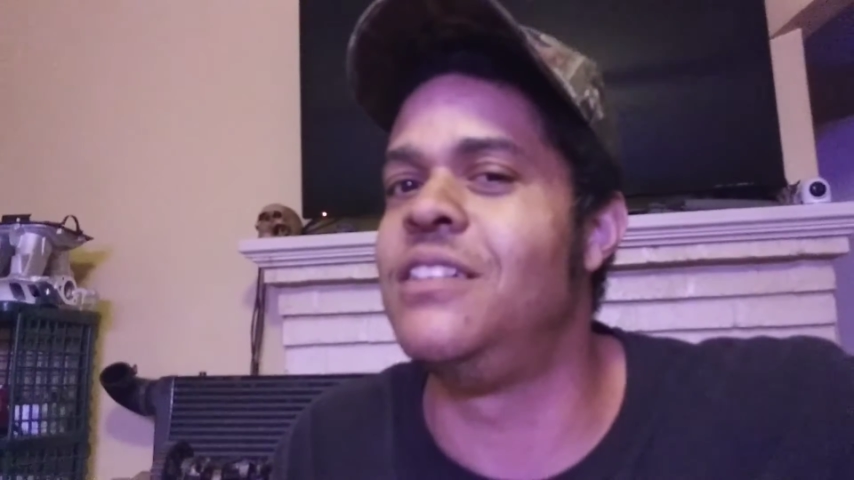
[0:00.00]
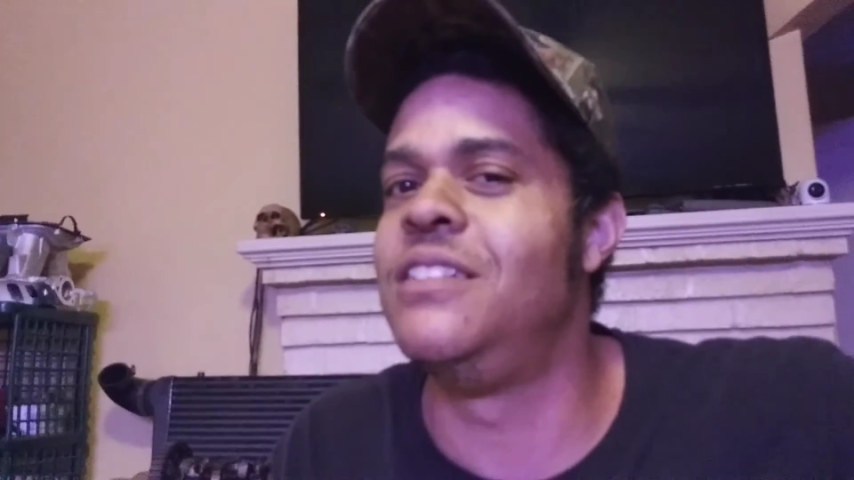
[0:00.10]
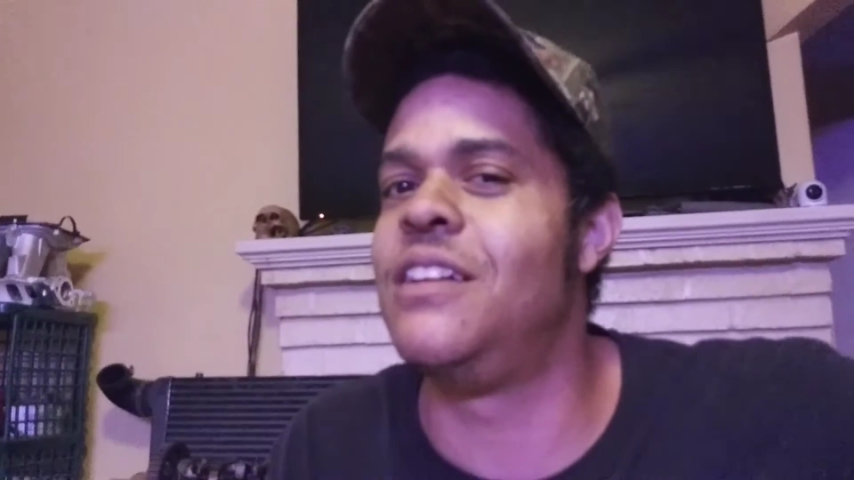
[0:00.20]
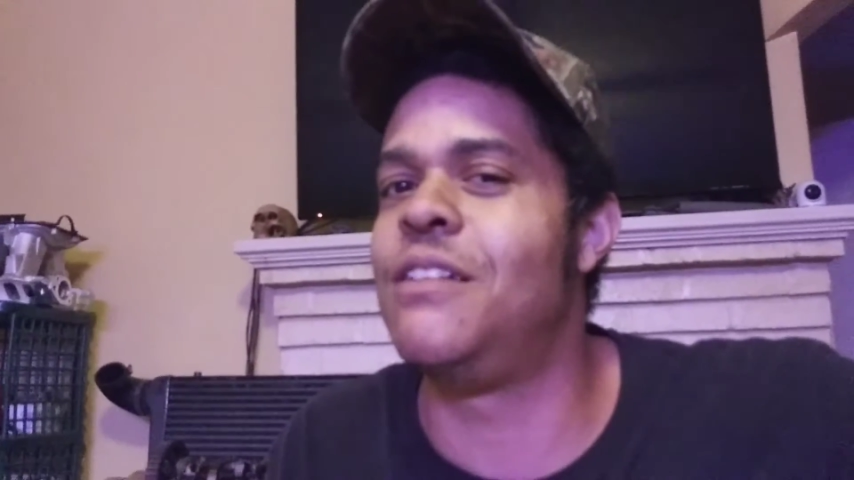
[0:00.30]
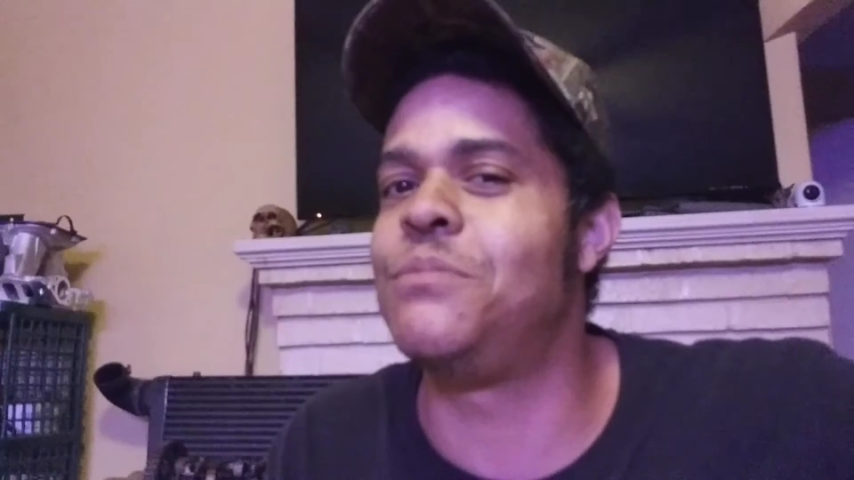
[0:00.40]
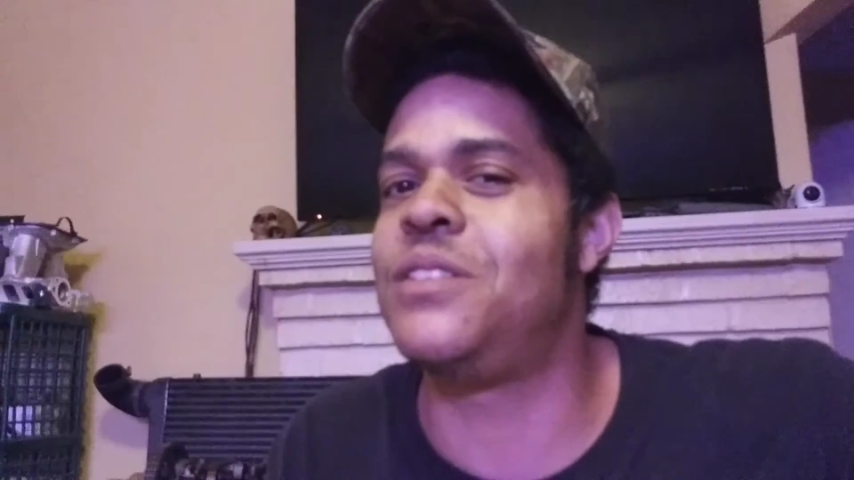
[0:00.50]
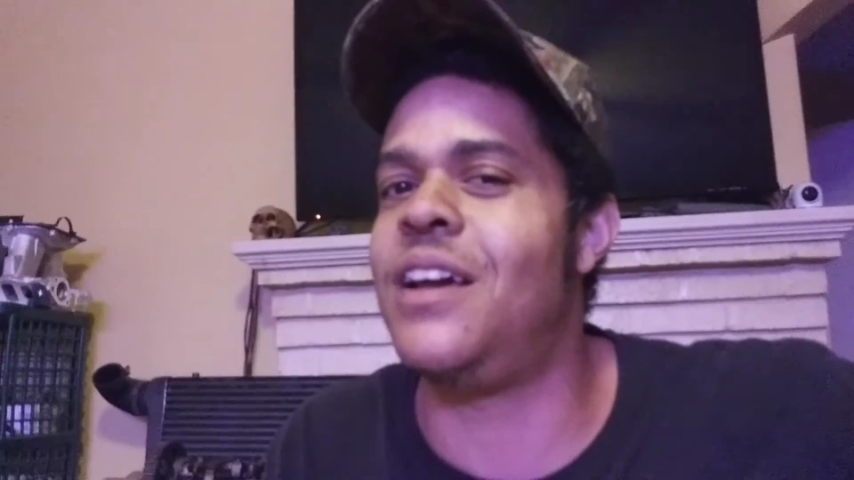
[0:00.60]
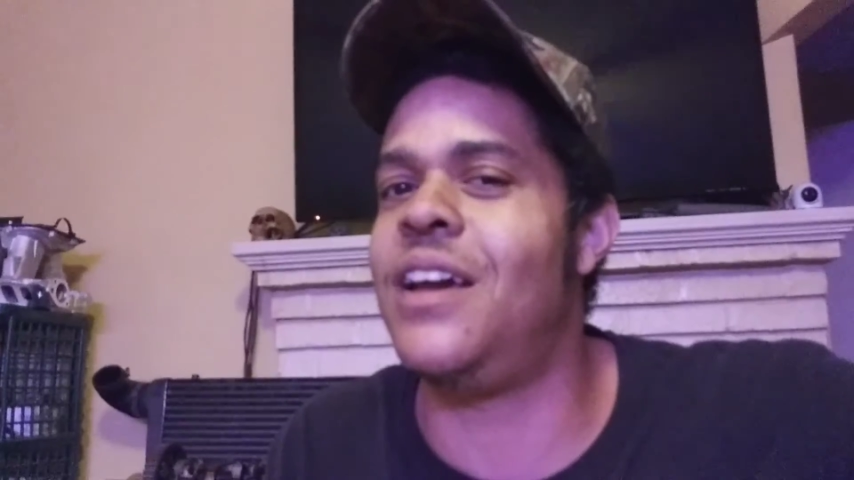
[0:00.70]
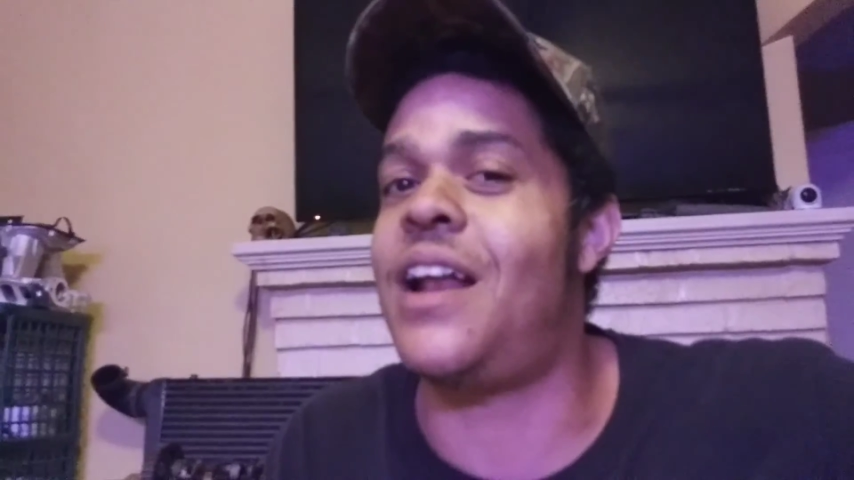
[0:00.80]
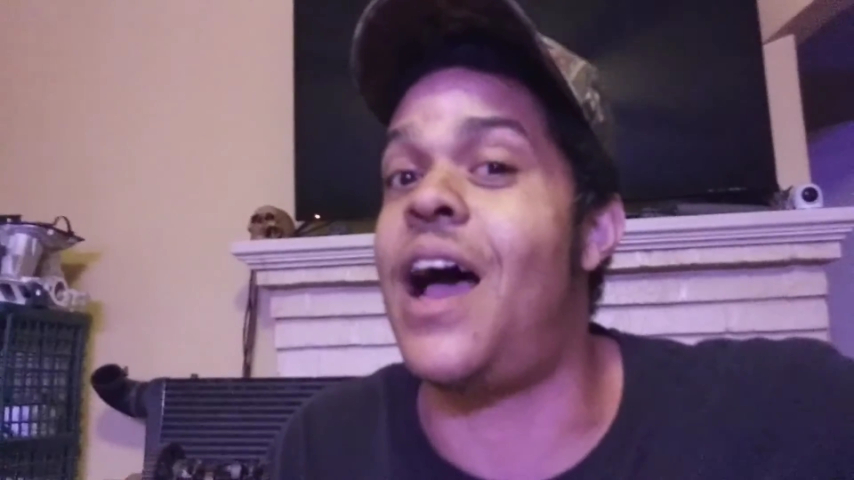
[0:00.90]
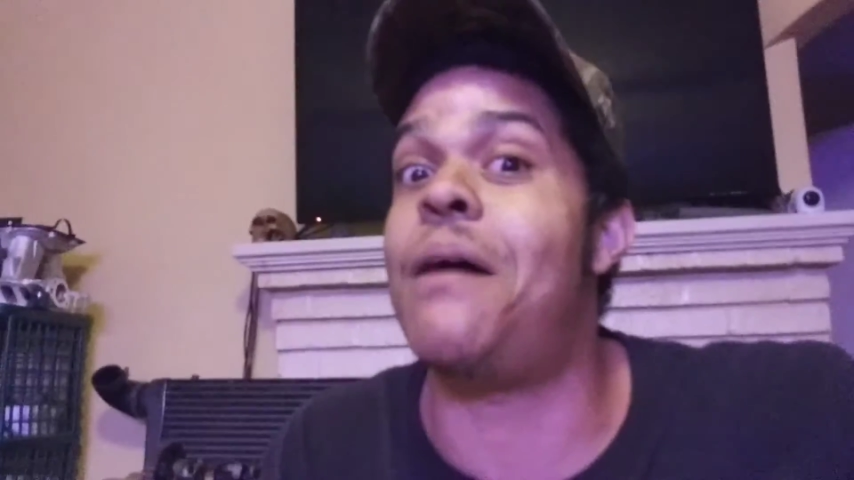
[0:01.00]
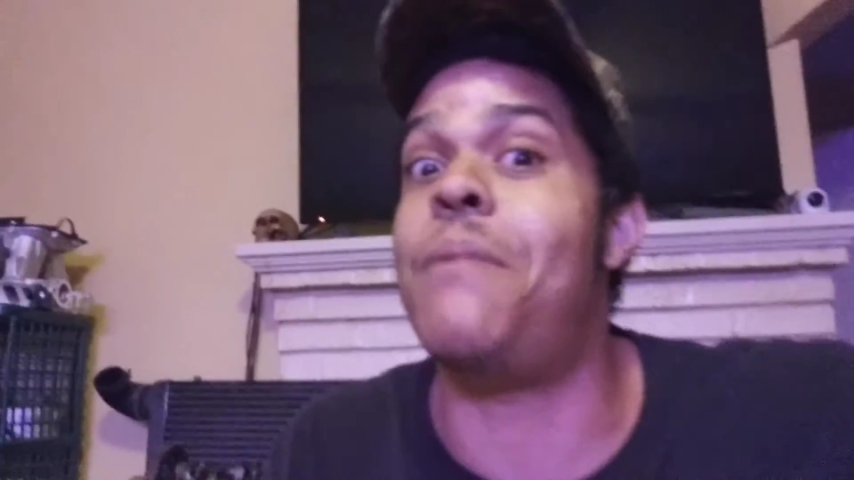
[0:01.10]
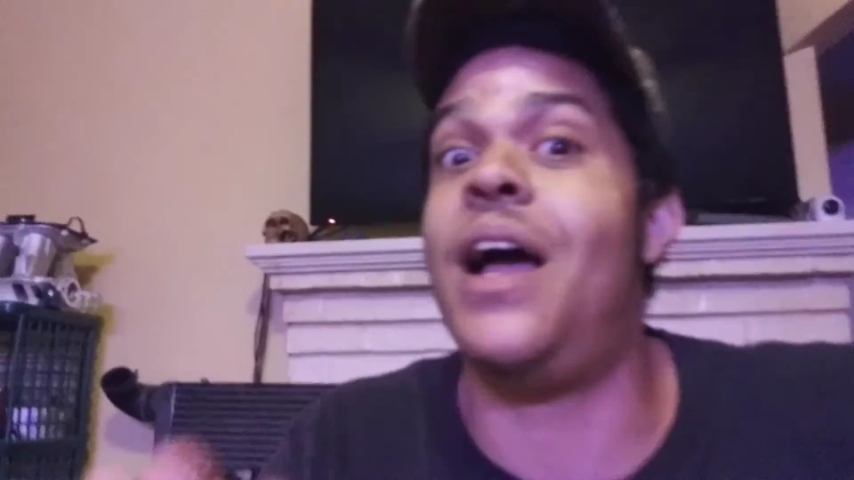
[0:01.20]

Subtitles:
You know what I'm saying? I'm